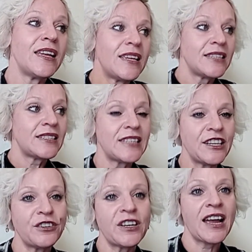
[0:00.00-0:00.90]

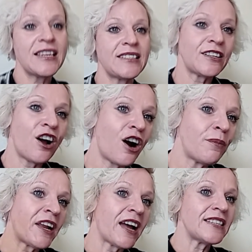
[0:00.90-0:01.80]
synchronized and
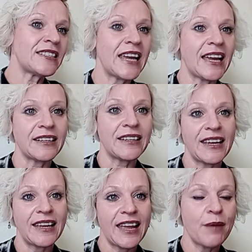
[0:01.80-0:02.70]
harmonized and
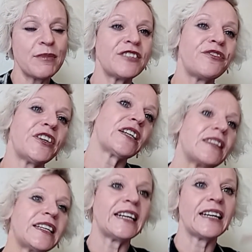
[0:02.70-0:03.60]

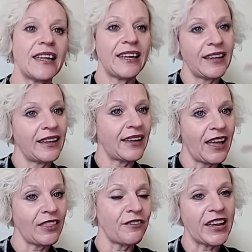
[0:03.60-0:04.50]
hemispherically
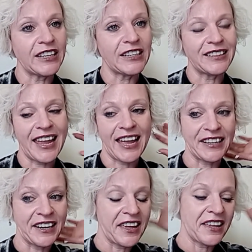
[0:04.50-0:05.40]
elevated
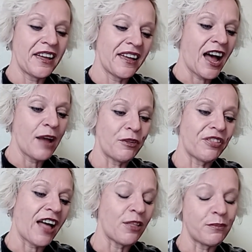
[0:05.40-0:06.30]
and
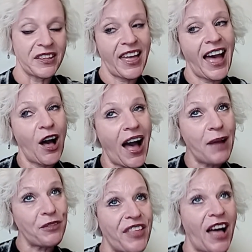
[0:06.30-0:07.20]

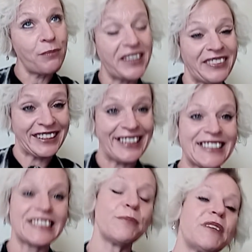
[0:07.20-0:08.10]
hypothalamically
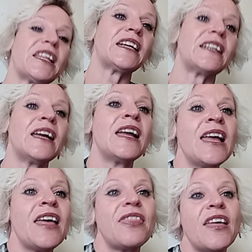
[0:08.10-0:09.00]
stimulated,
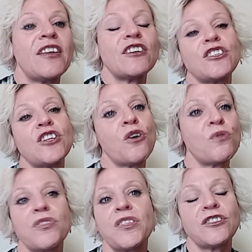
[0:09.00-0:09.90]
then there's no
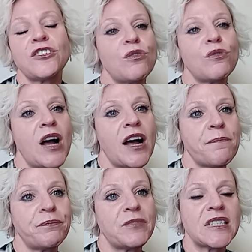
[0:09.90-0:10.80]

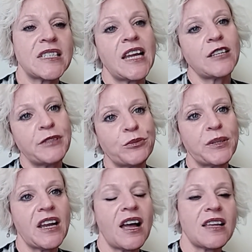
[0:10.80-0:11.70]
disconnect
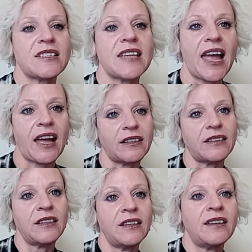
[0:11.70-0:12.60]
between us and
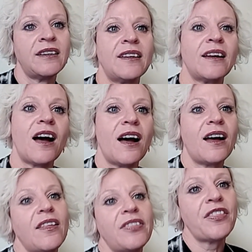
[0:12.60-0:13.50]

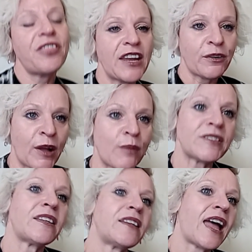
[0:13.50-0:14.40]
the theta realms
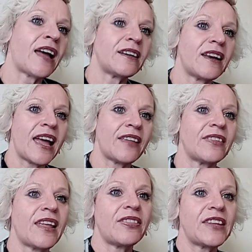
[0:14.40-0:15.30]
and
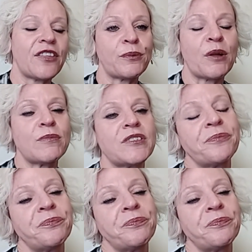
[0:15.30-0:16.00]
the other realms.